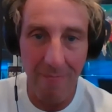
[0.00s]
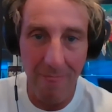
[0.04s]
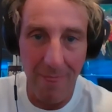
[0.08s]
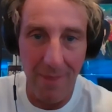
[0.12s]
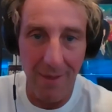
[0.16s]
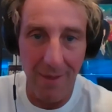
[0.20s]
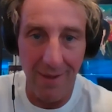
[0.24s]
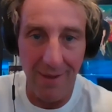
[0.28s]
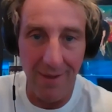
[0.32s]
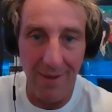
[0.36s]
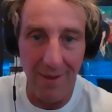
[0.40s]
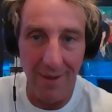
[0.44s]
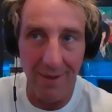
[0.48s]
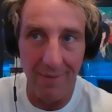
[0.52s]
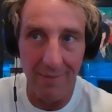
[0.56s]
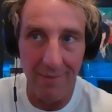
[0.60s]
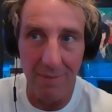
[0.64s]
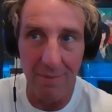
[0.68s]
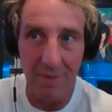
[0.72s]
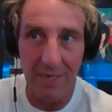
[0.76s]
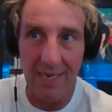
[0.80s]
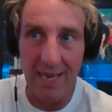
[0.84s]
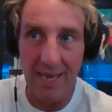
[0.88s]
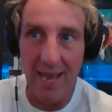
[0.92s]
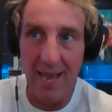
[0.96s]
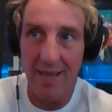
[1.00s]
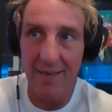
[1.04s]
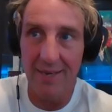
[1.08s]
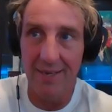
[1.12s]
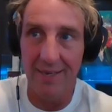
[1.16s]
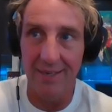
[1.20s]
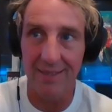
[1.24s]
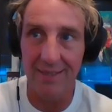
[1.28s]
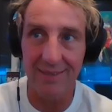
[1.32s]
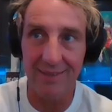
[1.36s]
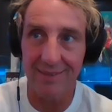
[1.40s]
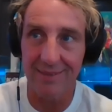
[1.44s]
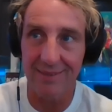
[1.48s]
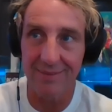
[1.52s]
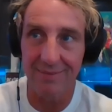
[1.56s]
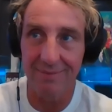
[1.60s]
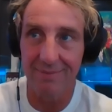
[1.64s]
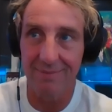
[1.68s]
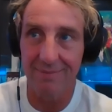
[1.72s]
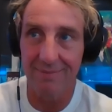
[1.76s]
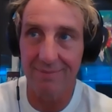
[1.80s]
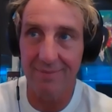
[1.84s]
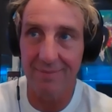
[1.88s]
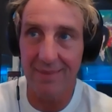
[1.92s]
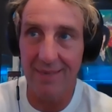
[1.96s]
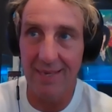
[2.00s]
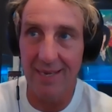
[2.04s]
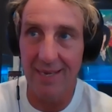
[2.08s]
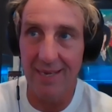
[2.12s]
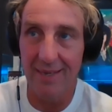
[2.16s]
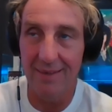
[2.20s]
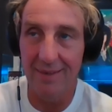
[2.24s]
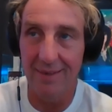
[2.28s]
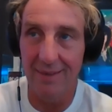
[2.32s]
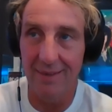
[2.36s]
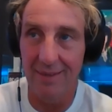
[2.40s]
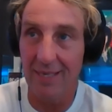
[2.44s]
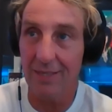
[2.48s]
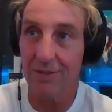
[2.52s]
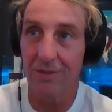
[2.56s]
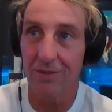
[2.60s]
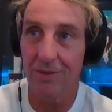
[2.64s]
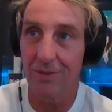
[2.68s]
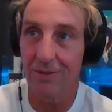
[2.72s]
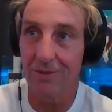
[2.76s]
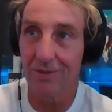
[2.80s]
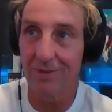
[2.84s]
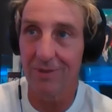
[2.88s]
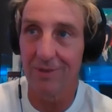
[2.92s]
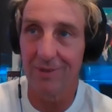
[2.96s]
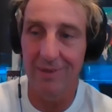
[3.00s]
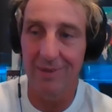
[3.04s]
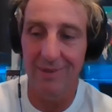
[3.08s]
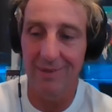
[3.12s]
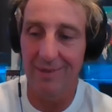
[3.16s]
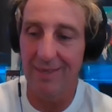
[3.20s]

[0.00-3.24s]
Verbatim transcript: Uh, the mechanics and electro,